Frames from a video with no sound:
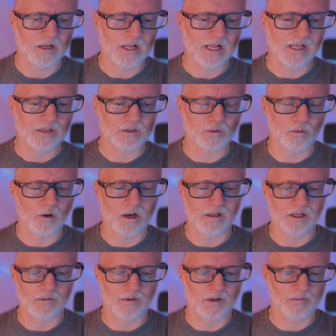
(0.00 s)
So while
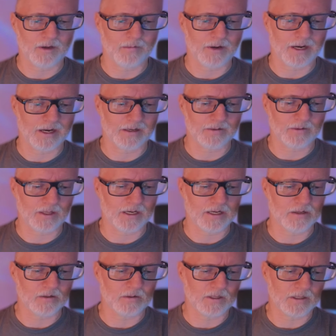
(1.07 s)
I'm on my back, then I
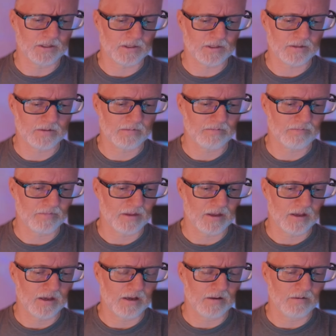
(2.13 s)
do this.
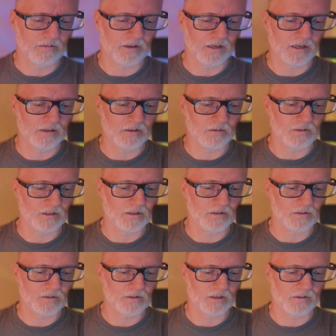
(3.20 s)
Then I do
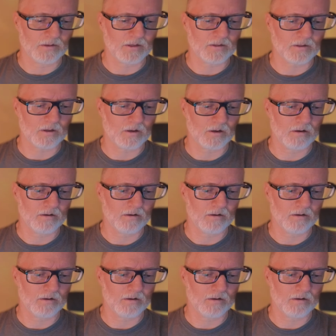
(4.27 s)
these. And these are